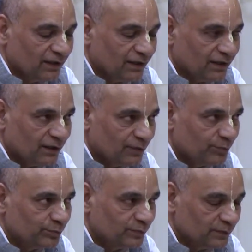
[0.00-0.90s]
uh,
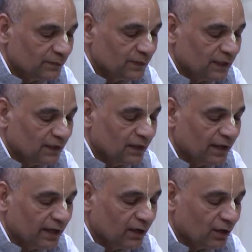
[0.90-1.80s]

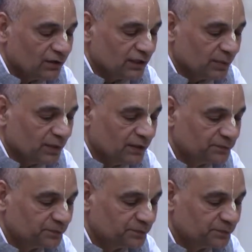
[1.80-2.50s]
great concept.